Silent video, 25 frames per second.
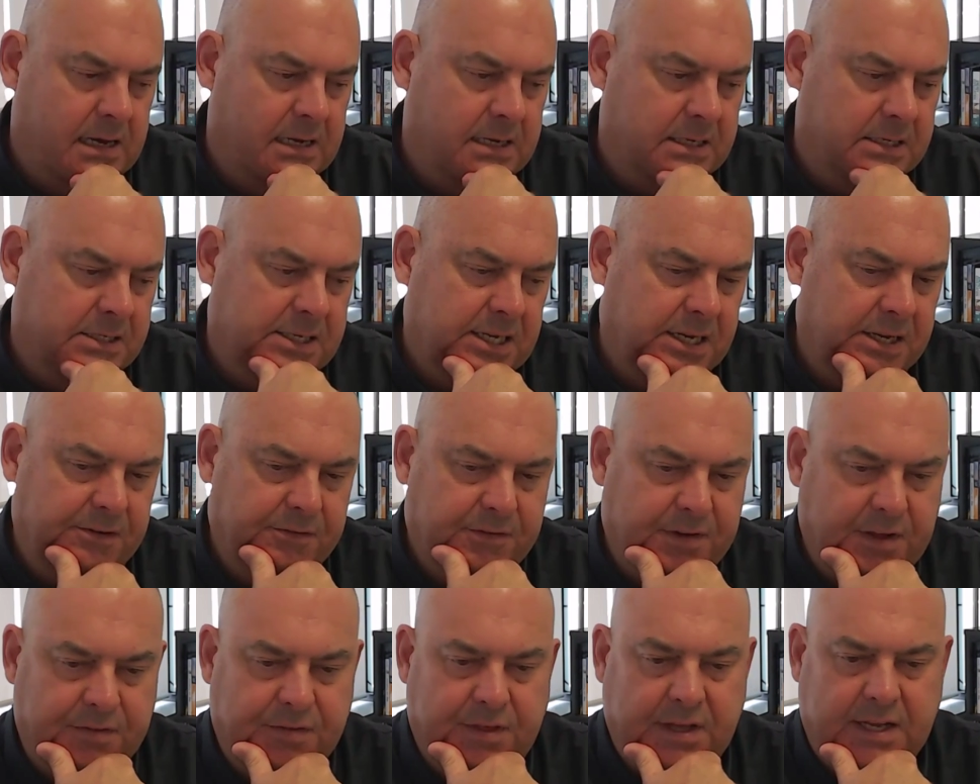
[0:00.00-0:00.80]

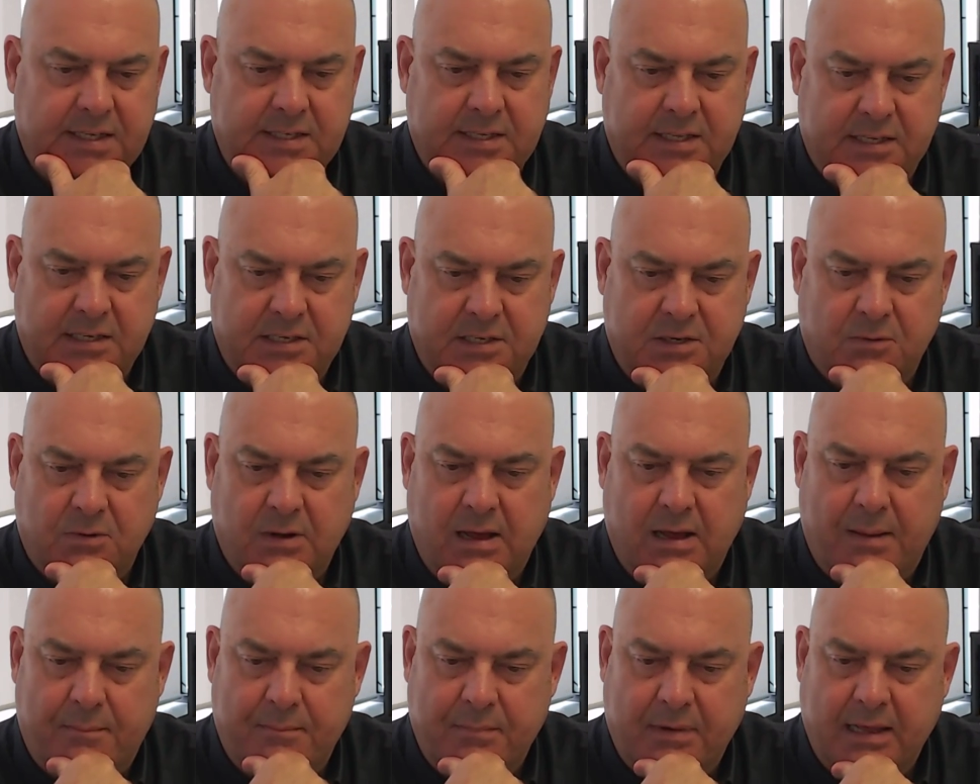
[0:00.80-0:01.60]
significant things that are still
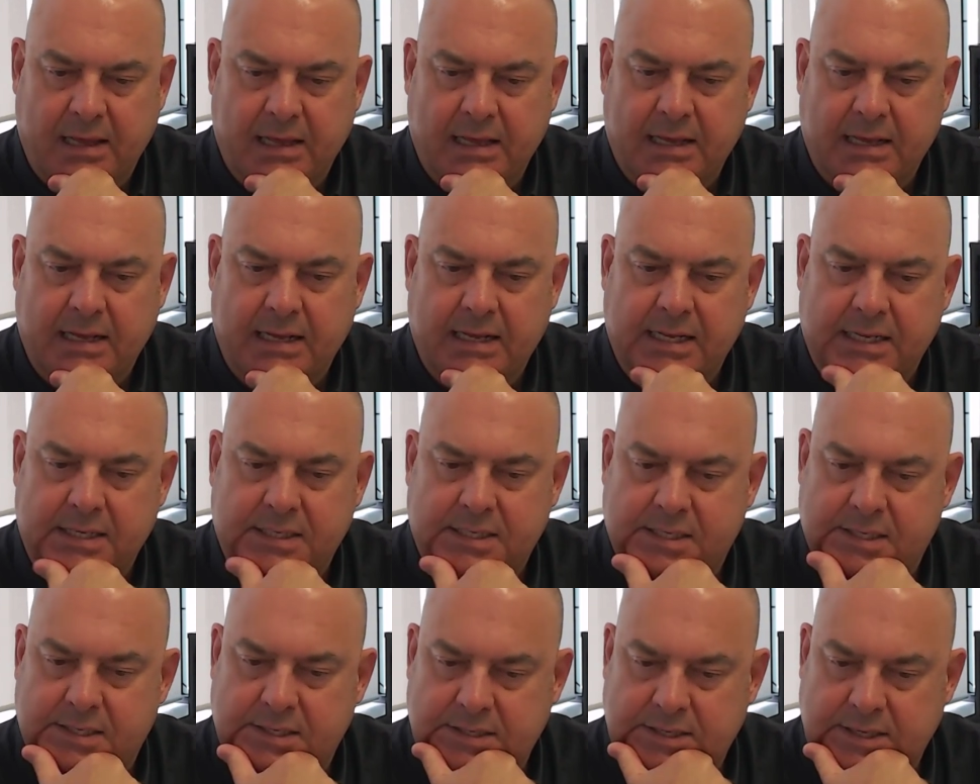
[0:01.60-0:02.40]
happening
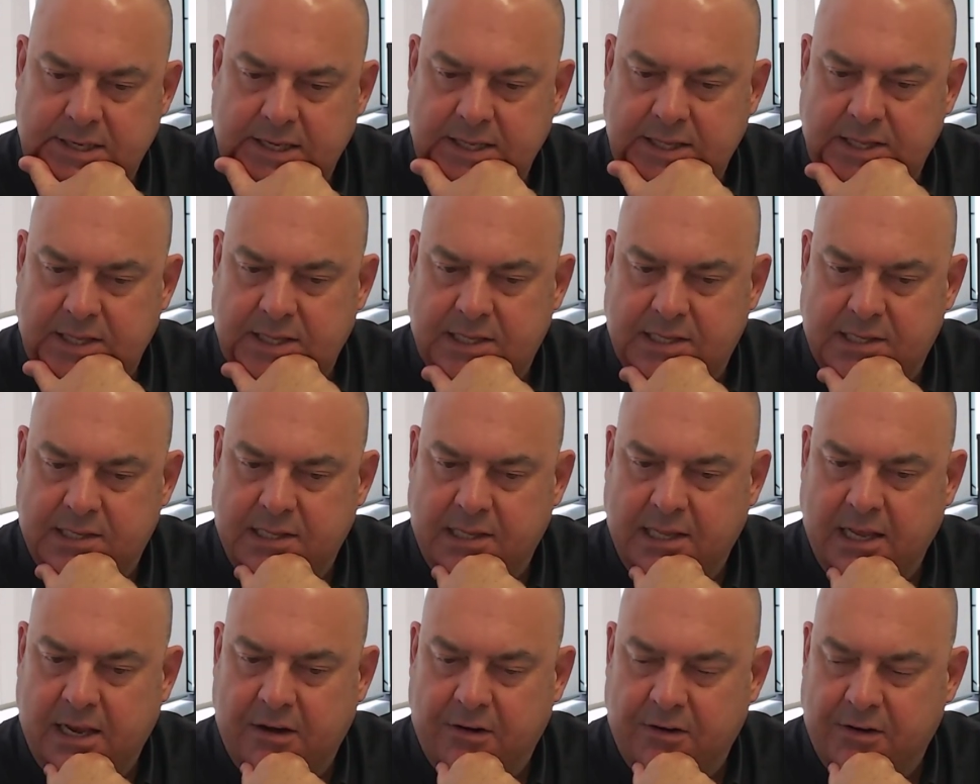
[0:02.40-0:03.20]
is in
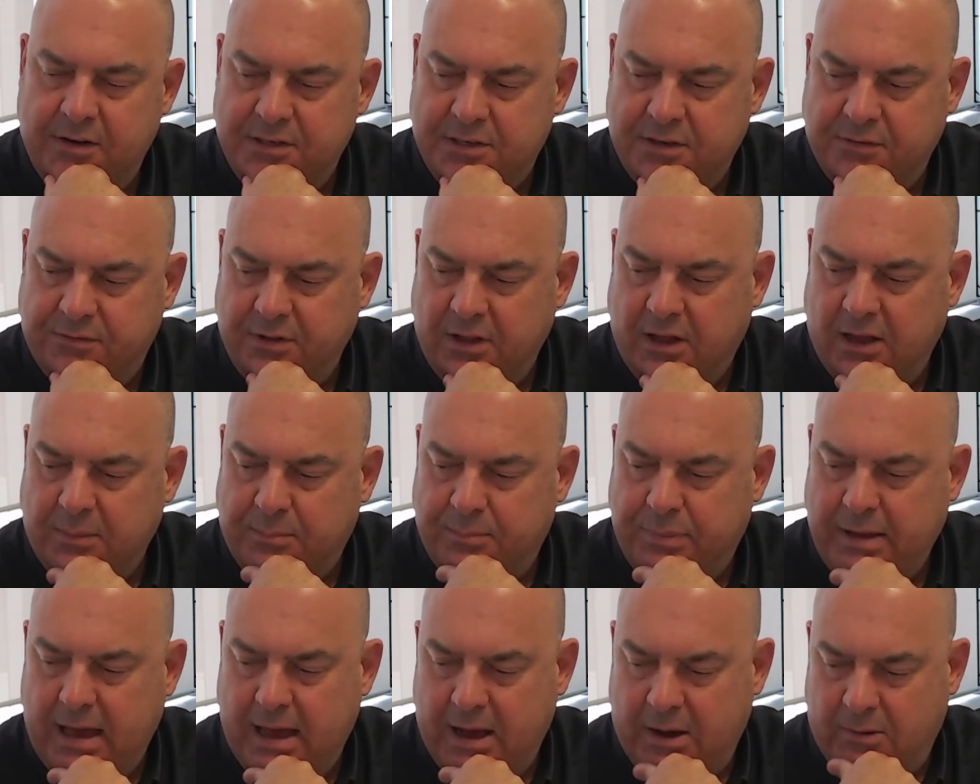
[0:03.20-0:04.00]
the areas of like
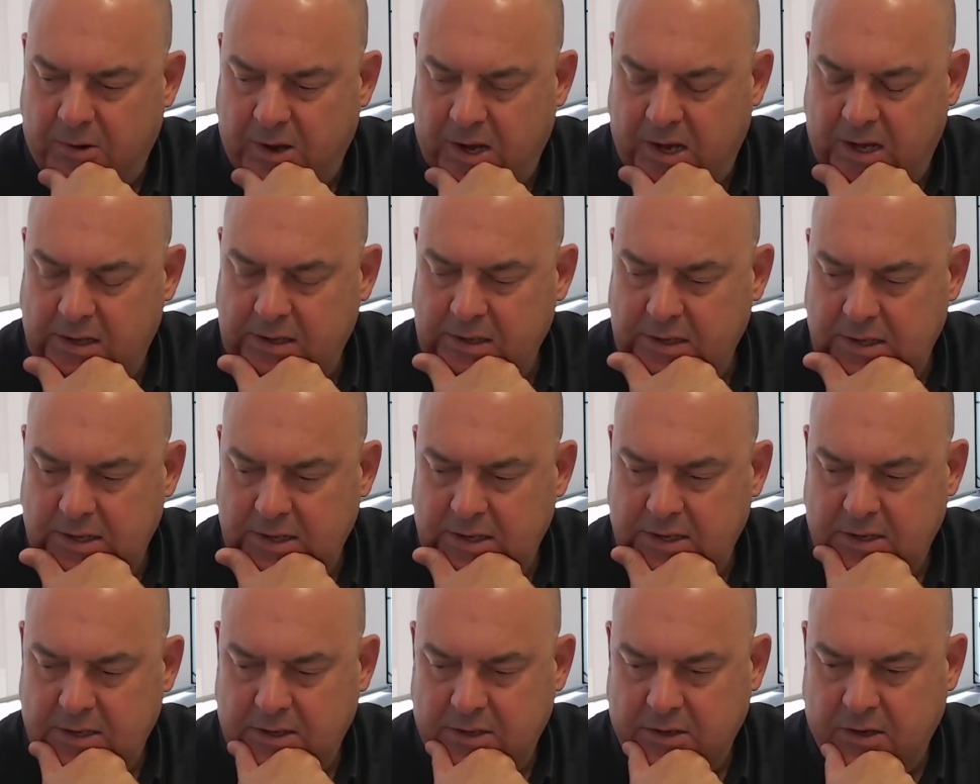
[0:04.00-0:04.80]
power,
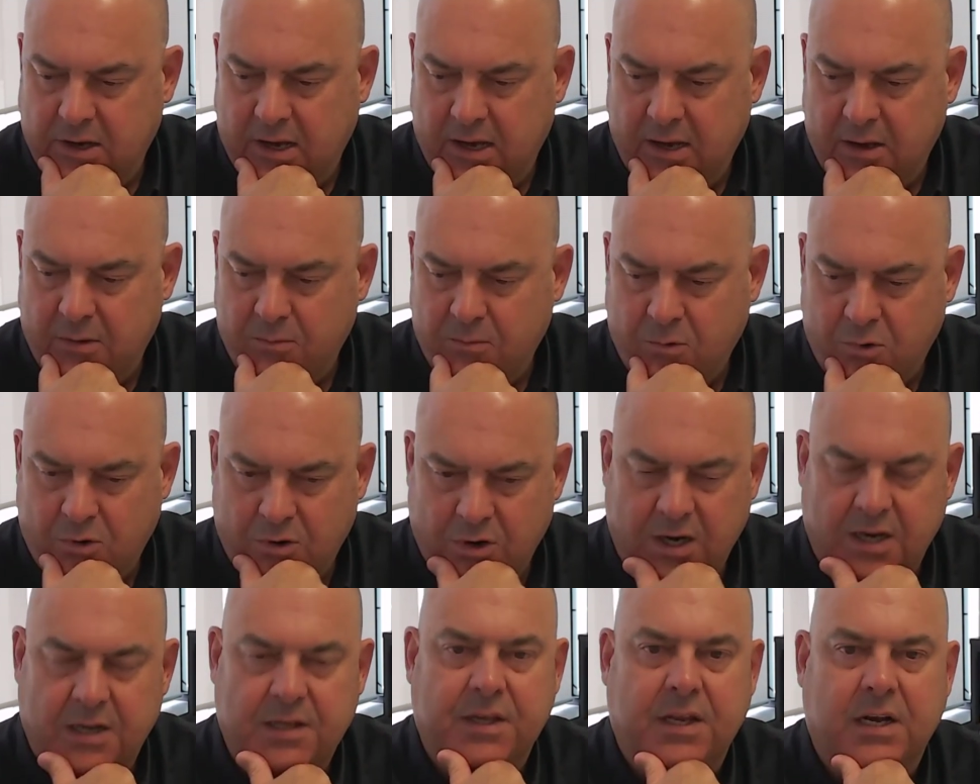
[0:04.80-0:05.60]

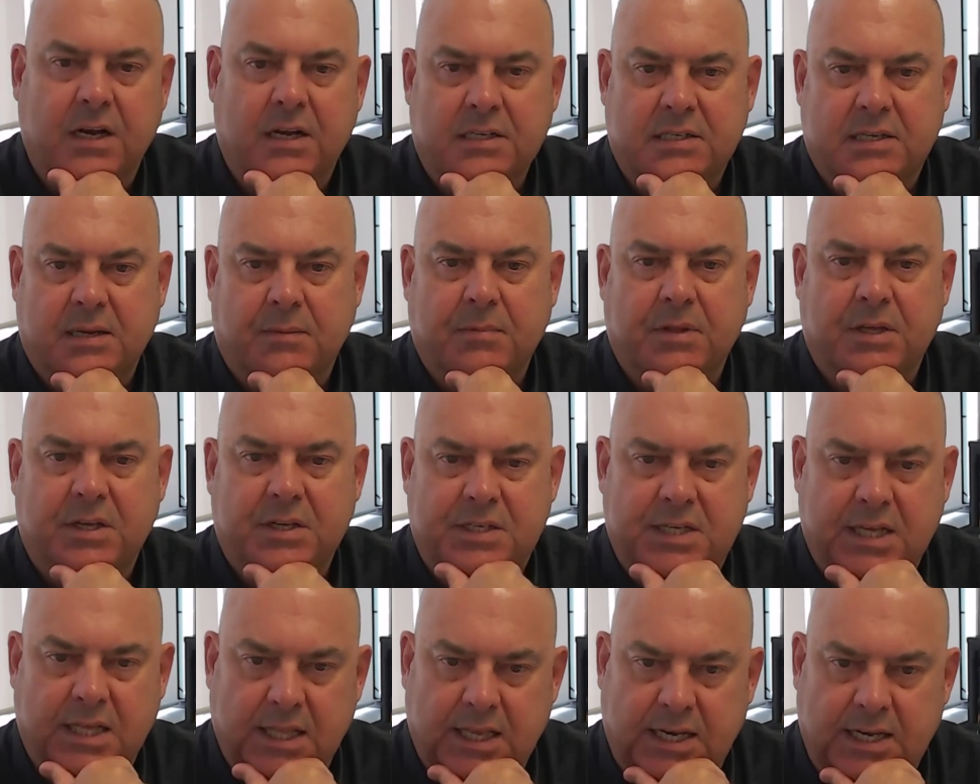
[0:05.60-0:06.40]
water, some of the
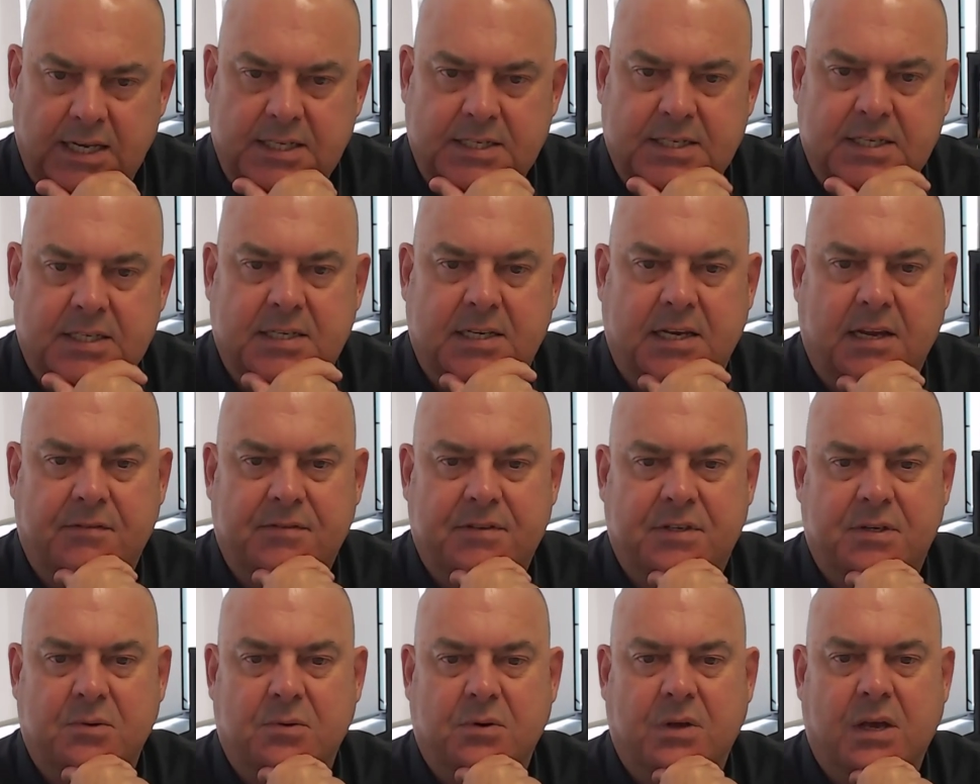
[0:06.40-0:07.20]
utilities and stuff
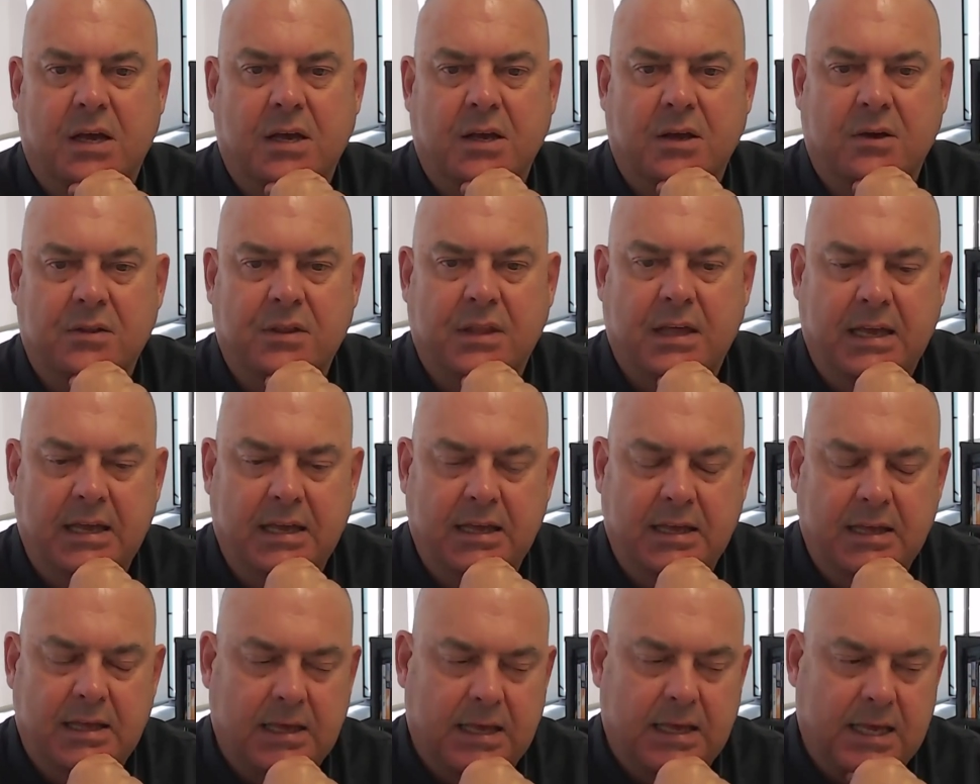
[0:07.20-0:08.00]
still going on
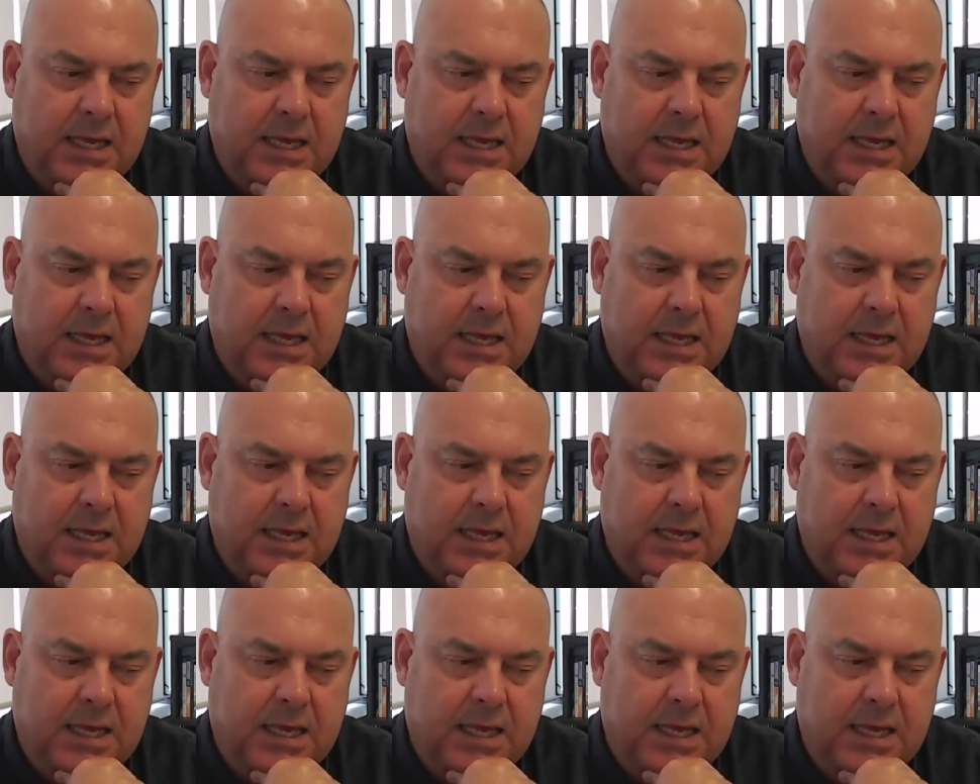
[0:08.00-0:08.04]
there.